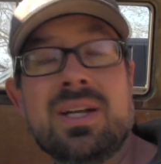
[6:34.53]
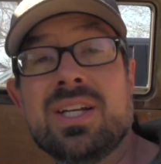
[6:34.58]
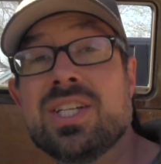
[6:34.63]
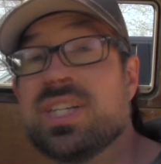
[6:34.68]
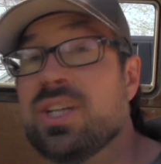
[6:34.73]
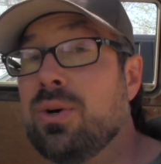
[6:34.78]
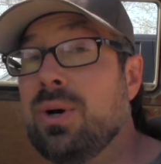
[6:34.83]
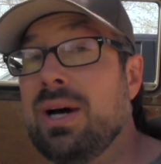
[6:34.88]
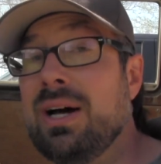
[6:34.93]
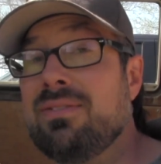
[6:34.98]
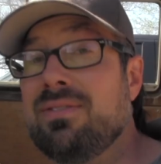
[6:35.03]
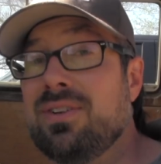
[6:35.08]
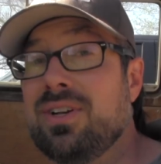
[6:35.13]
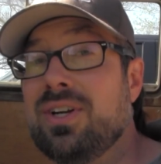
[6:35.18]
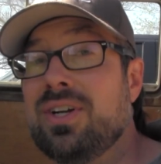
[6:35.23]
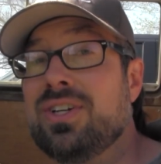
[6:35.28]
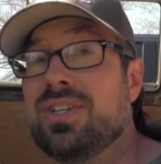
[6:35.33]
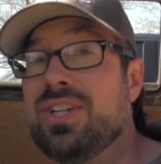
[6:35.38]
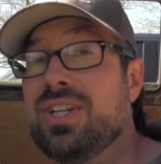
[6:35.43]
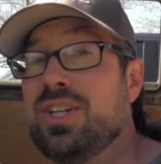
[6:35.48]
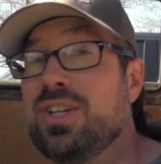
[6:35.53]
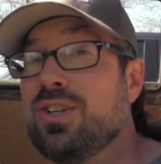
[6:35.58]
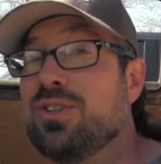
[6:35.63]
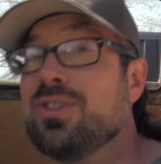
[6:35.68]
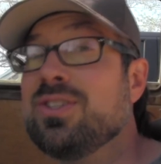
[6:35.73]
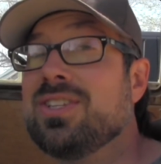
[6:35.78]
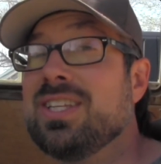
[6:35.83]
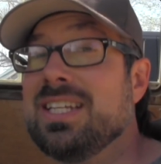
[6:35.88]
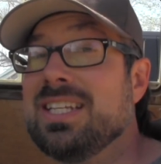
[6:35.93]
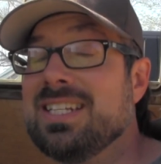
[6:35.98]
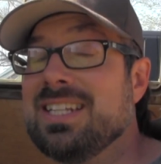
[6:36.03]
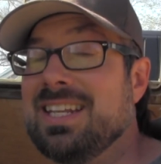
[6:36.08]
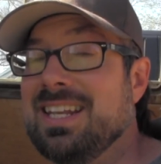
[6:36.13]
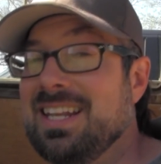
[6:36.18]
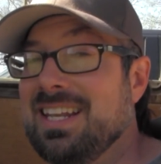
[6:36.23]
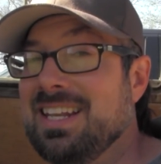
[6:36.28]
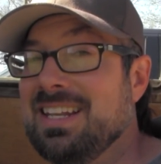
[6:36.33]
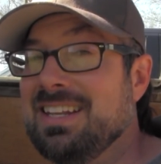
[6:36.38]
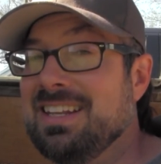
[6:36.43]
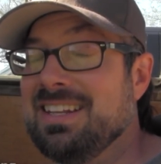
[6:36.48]
So I've learned to use these
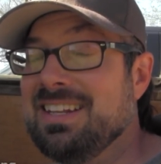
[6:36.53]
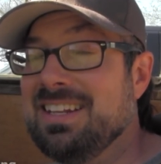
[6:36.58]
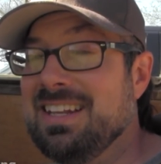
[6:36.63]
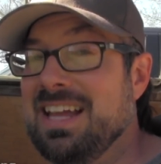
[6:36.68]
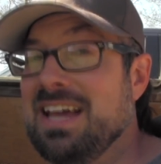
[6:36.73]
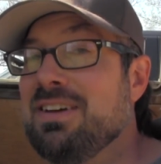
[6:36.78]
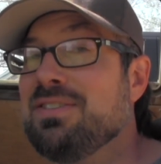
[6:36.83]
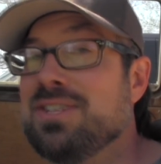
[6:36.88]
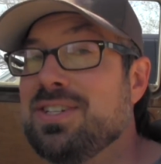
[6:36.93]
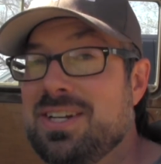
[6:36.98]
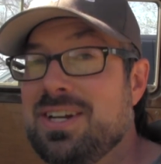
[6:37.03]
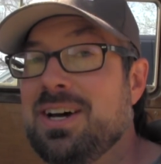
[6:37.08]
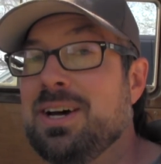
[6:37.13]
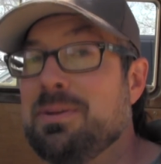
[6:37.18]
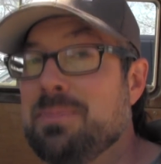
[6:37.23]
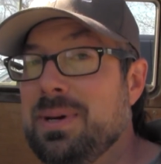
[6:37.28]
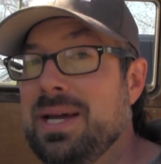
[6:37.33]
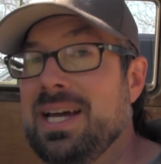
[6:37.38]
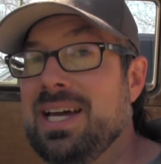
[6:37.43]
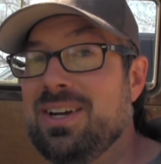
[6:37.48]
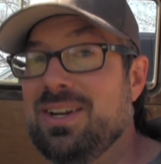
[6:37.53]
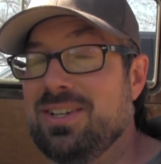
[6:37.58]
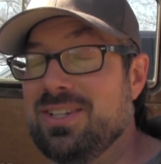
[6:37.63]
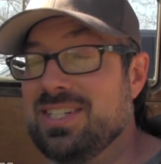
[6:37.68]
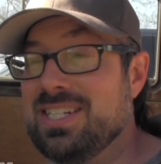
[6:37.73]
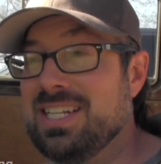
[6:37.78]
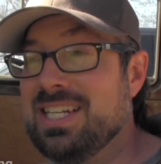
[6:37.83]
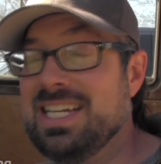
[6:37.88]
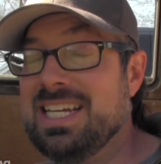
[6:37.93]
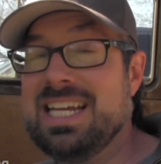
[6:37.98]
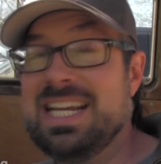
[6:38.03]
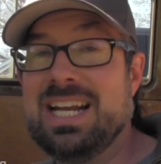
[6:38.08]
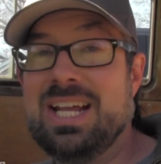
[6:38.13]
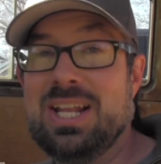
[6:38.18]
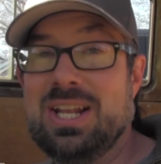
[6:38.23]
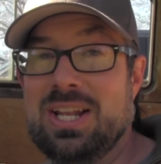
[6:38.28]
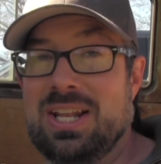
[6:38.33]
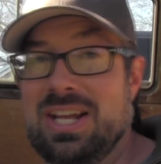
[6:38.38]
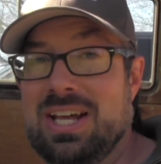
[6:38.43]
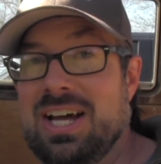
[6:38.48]
livestock panels in a
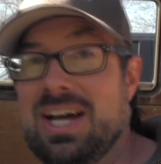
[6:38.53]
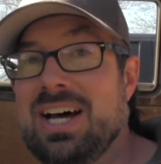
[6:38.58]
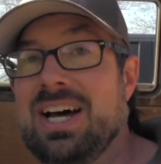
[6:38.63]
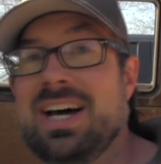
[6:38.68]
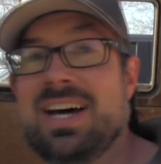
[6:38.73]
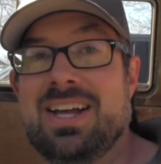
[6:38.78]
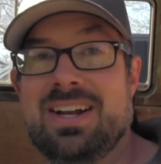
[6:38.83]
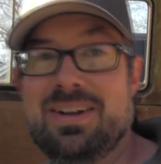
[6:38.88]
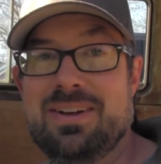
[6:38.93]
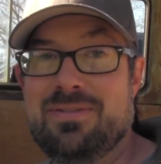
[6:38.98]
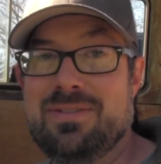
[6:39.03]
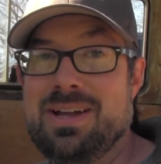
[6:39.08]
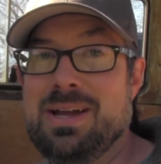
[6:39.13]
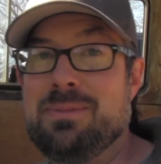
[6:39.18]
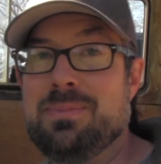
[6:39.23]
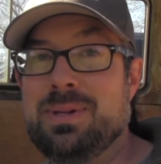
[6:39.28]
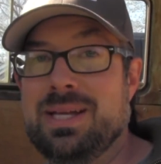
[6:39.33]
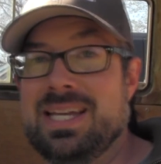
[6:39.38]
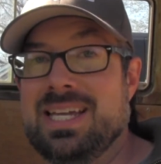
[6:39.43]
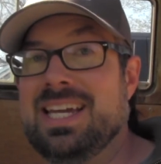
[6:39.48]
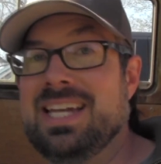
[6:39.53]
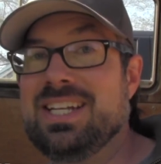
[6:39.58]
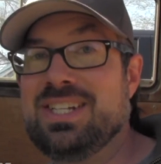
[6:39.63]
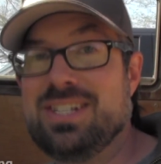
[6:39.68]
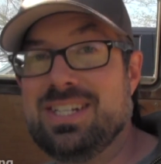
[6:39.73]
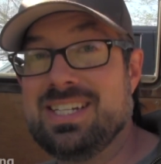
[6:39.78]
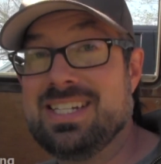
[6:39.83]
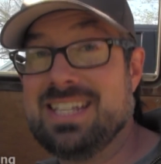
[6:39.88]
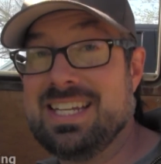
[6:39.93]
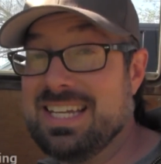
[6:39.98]
lot of applications,